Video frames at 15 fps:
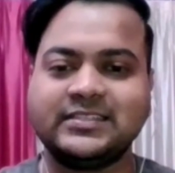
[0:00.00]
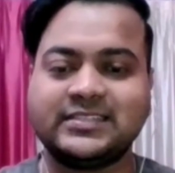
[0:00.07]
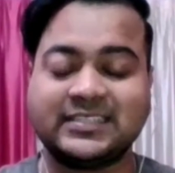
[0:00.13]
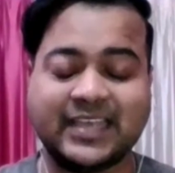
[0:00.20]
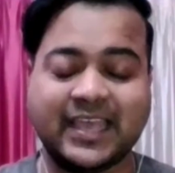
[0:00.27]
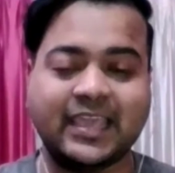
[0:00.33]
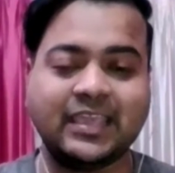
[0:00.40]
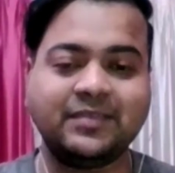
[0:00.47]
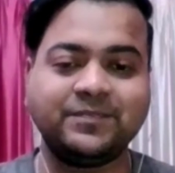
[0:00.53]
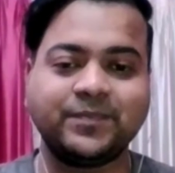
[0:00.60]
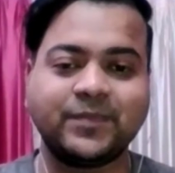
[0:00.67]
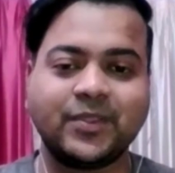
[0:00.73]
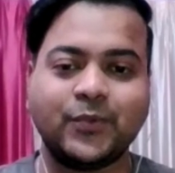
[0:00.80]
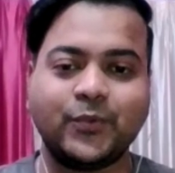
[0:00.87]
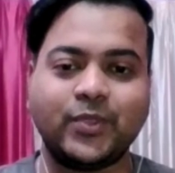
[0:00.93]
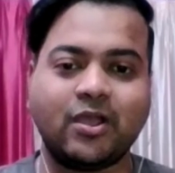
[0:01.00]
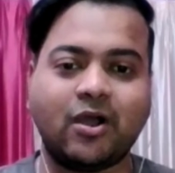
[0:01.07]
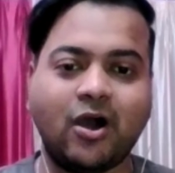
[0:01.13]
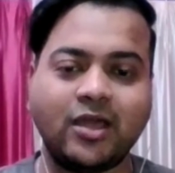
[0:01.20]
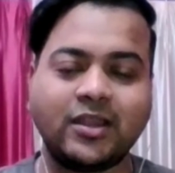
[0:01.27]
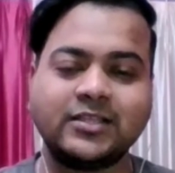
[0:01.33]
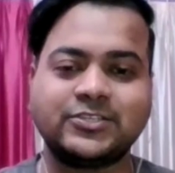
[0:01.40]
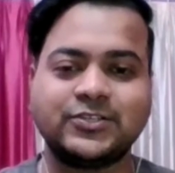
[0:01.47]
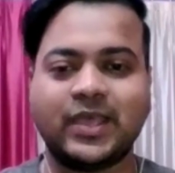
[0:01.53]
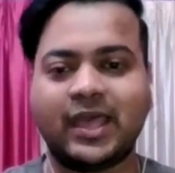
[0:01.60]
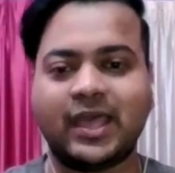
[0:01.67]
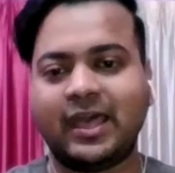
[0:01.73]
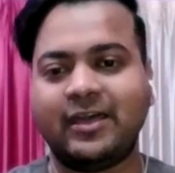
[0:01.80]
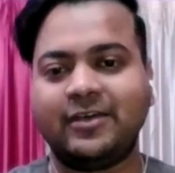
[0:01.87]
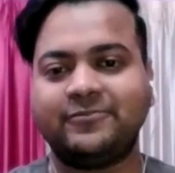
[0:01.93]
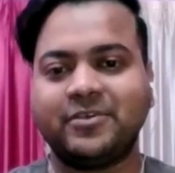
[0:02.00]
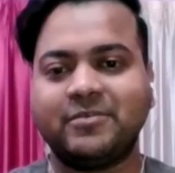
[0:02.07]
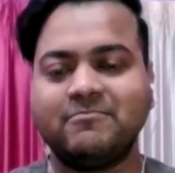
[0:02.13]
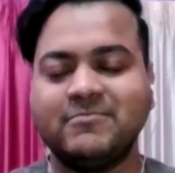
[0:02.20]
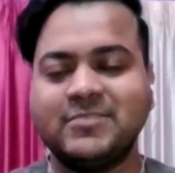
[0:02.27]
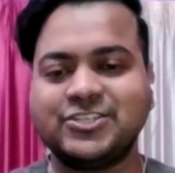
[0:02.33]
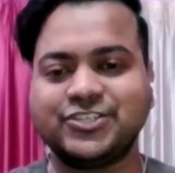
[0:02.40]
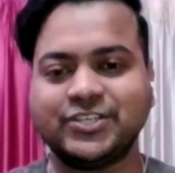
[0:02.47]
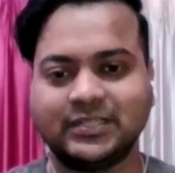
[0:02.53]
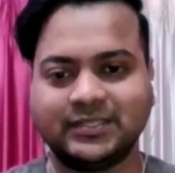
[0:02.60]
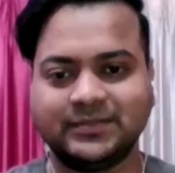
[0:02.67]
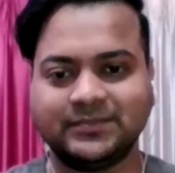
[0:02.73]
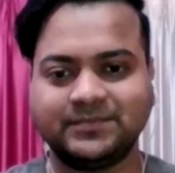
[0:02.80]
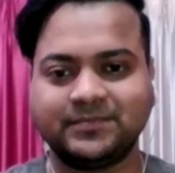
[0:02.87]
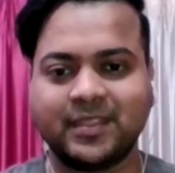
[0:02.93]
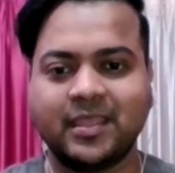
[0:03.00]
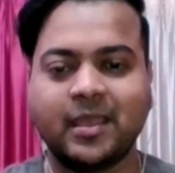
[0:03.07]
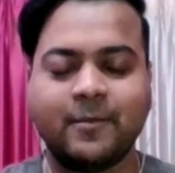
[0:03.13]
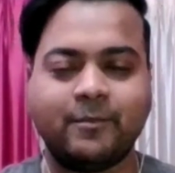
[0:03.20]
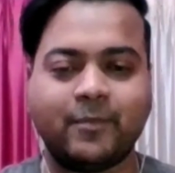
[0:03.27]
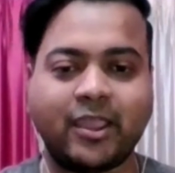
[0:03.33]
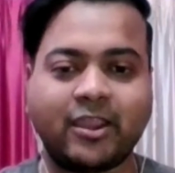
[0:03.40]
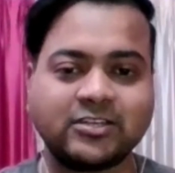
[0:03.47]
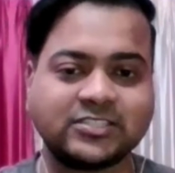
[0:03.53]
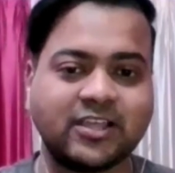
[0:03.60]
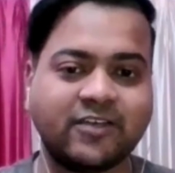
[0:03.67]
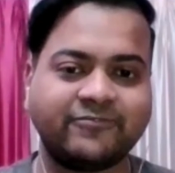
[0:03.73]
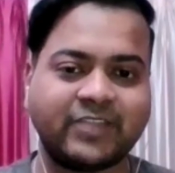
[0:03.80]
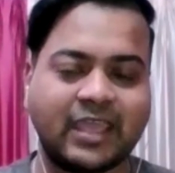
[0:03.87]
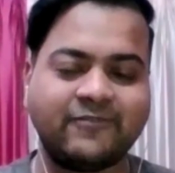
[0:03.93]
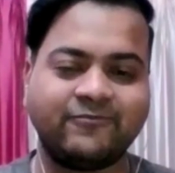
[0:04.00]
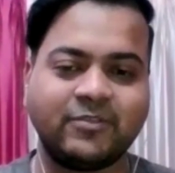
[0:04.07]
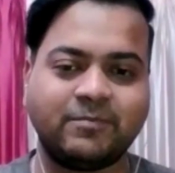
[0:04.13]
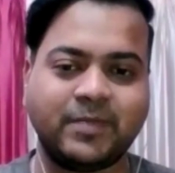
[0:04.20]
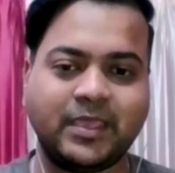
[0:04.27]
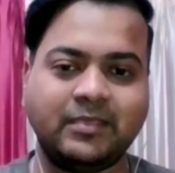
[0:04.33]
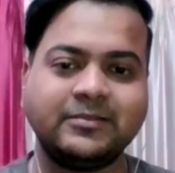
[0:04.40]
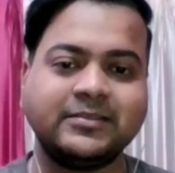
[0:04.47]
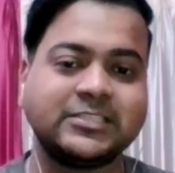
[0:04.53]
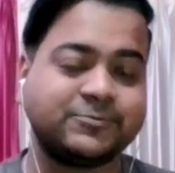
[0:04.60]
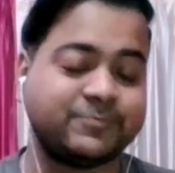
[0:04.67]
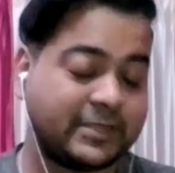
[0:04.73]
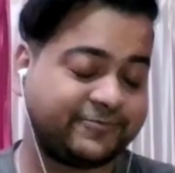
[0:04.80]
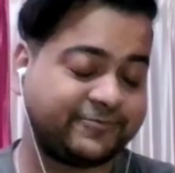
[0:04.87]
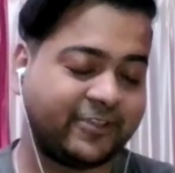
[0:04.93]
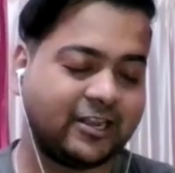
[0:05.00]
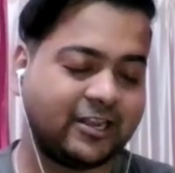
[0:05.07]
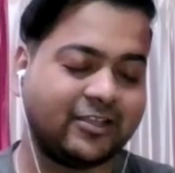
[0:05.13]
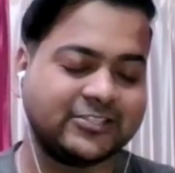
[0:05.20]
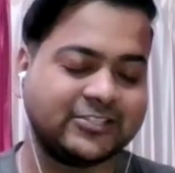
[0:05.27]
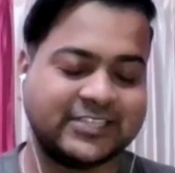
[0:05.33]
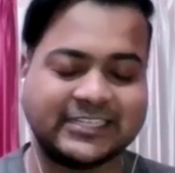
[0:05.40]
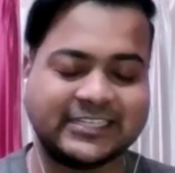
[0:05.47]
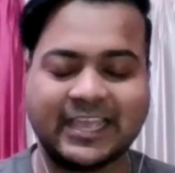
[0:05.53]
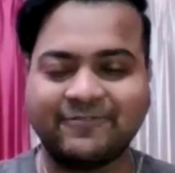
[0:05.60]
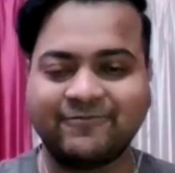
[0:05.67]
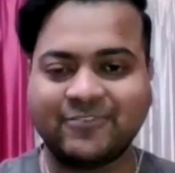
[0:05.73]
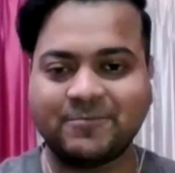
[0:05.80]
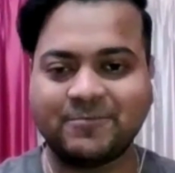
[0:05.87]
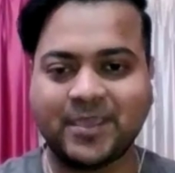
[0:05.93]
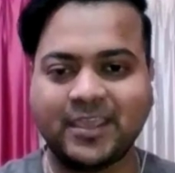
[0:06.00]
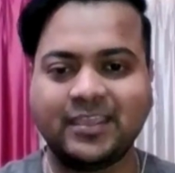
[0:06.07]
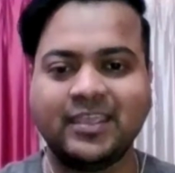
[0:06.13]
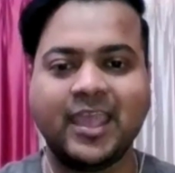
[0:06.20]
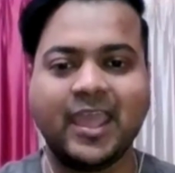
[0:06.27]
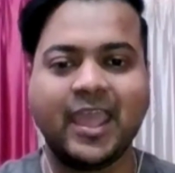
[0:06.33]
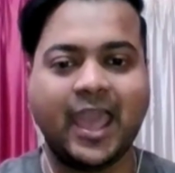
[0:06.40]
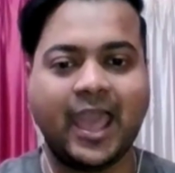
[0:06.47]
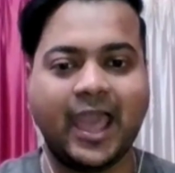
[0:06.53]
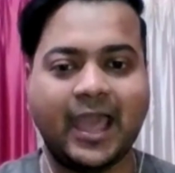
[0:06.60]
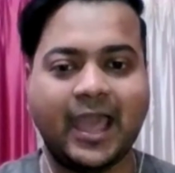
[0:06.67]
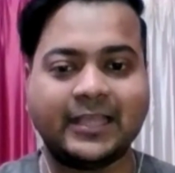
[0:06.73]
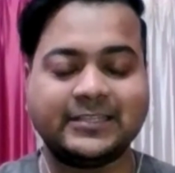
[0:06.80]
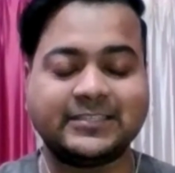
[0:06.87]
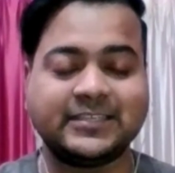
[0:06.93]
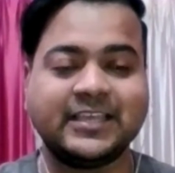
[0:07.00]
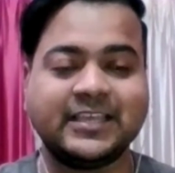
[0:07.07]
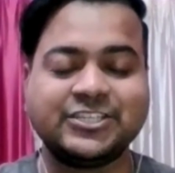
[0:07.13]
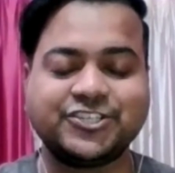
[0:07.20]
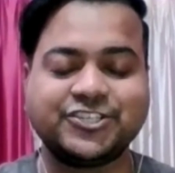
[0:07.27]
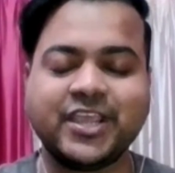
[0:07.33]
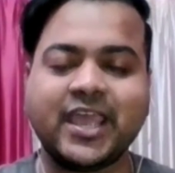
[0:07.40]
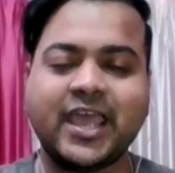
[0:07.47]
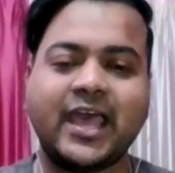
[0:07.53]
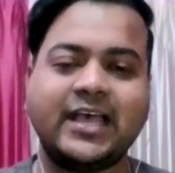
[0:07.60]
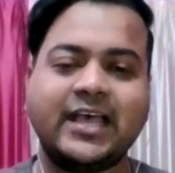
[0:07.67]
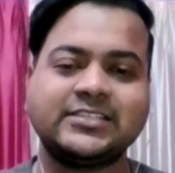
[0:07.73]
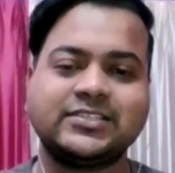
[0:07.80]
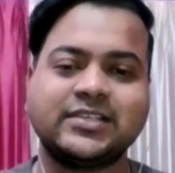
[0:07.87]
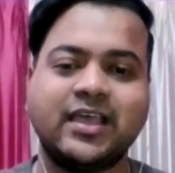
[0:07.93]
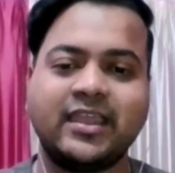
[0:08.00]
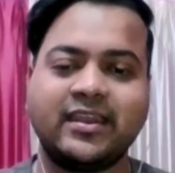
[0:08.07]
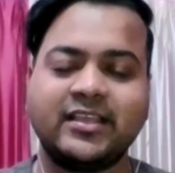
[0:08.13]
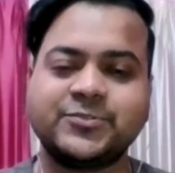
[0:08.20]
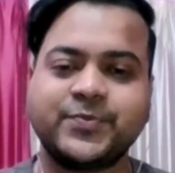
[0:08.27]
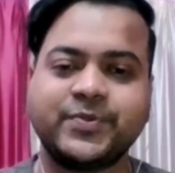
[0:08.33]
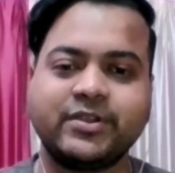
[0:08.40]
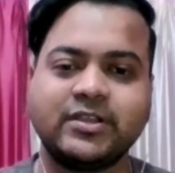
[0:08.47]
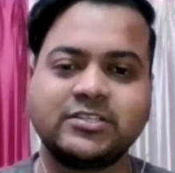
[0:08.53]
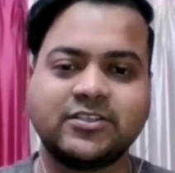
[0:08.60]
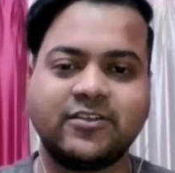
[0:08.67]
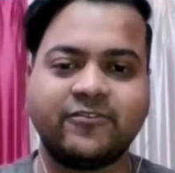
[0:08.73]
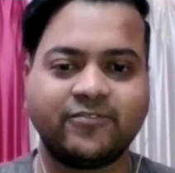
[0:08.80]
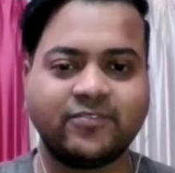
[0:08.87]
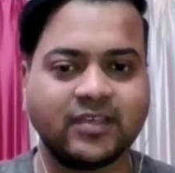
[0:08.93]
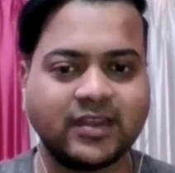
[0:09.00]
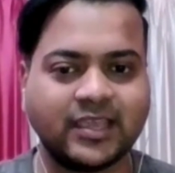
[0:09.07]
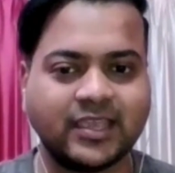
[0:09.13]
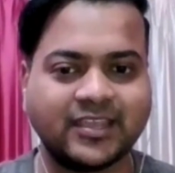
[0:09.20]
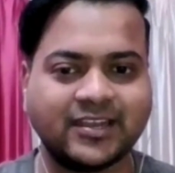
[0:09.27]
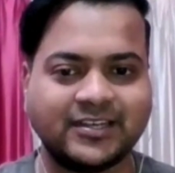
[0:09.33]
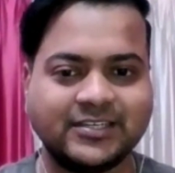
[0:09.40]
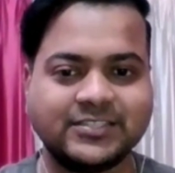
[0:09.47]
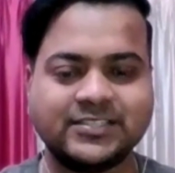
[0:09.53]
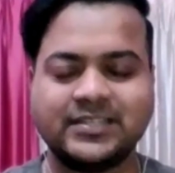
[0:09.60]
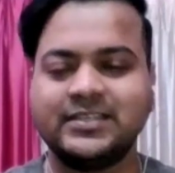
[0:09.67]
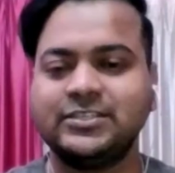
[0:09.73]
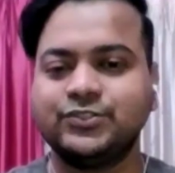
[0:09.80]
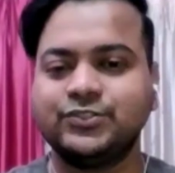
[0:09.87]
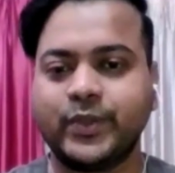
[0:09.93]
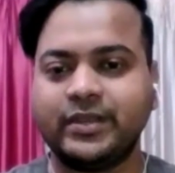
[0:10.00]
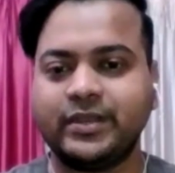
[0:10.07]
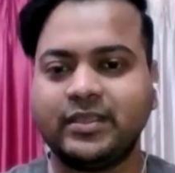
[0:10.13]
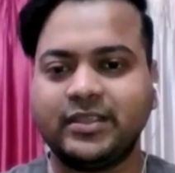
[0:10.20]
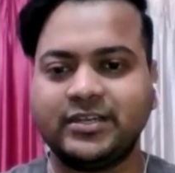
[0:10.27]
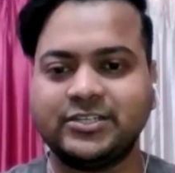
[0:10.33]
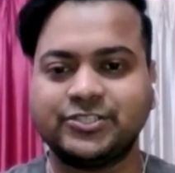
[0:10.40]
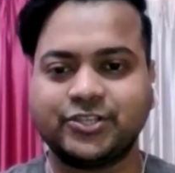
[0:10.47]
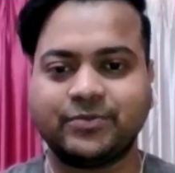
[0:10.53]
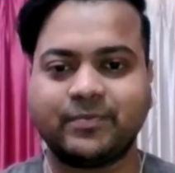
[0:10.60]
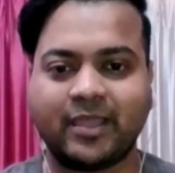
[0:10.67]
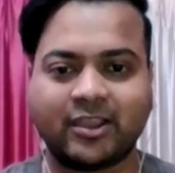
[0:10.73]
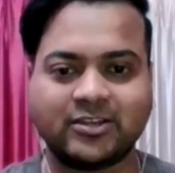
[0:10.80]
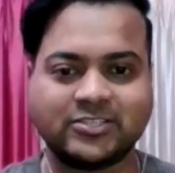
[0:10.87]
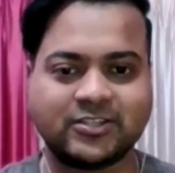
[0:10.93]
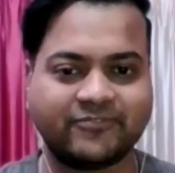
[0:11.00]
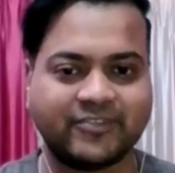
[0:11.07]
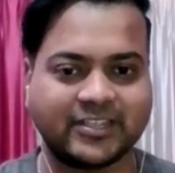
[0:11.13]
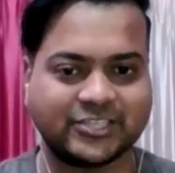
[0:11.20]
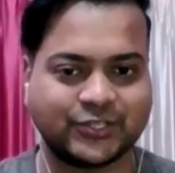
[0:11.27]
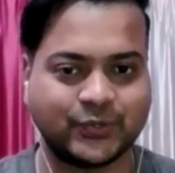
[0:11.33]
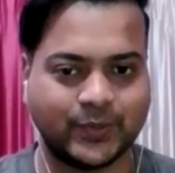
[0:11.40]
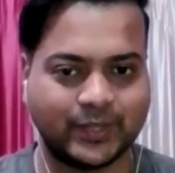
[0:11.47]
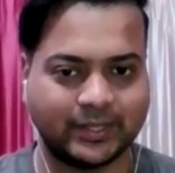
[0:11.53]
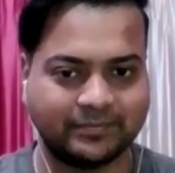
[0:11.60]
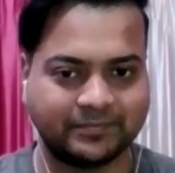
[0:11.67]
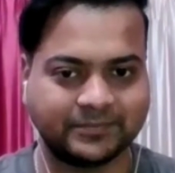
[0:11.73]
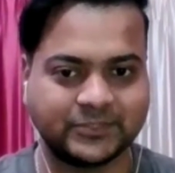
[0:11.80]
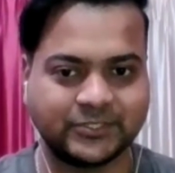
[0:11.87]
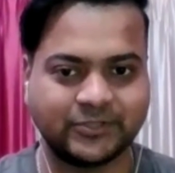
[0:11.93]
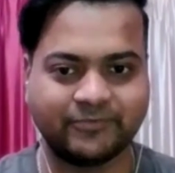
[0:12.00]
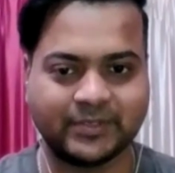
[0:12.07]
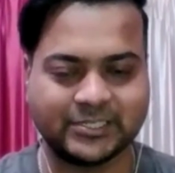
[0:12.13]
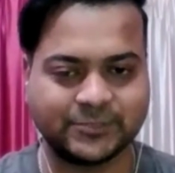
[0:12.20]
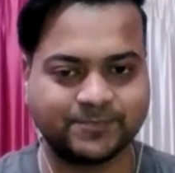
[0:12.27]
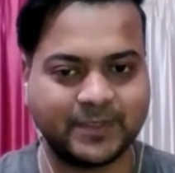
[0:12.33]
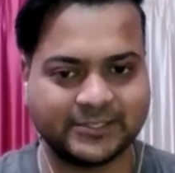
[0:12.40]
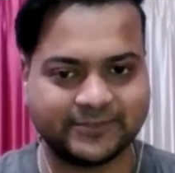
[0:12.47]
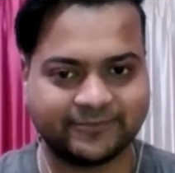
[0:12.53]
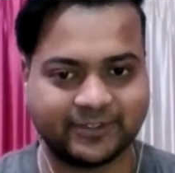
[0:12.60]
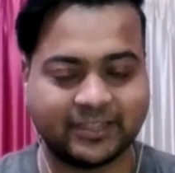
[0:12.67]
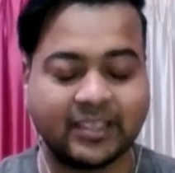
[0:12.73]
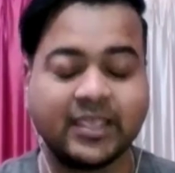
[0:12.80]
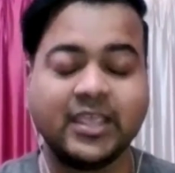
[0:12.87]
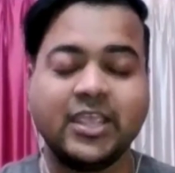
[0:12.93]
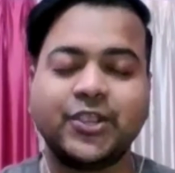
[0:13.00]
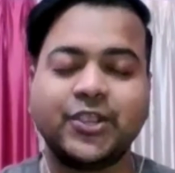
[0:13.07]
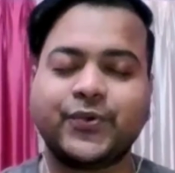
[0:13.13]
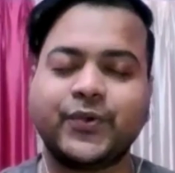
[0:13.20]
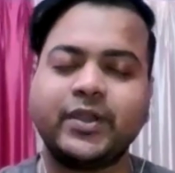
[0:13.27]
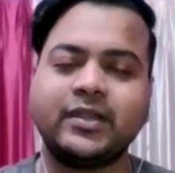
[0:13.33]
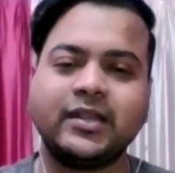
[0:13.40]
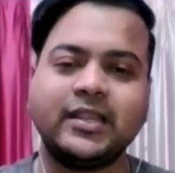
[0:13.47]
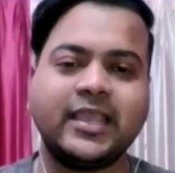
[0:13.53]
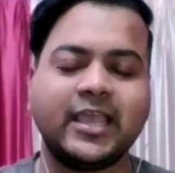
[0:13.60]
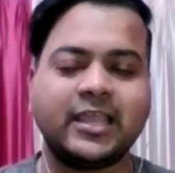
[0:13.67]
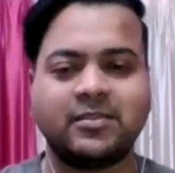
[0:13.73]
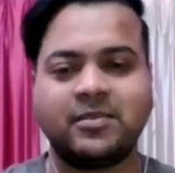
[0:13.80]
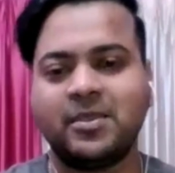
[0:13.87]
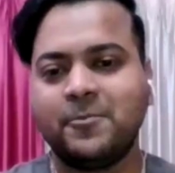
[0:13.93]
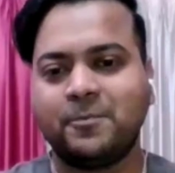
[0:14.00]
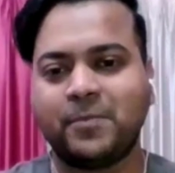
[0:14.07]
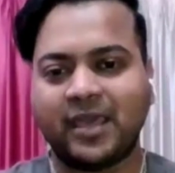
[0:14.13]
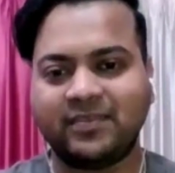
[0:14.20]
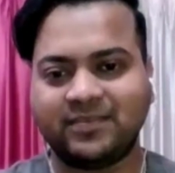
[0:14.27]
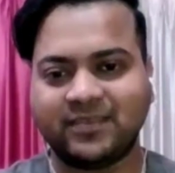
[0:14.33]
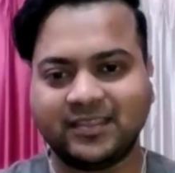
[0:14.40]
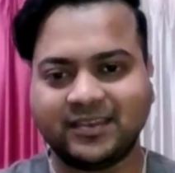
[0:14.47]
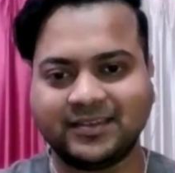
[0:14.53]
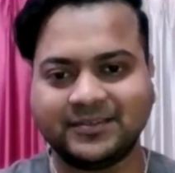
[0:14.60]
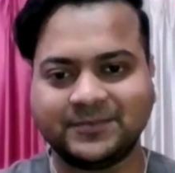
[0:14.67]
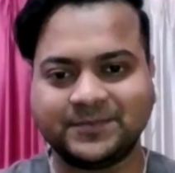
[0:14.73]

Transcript: Today, we are honored to have Michelle, Microsoft MVP, specifically on data MVP, and she has an experience of 30 years, 20 years on Microsoft SQL, to be specific, currently at Python.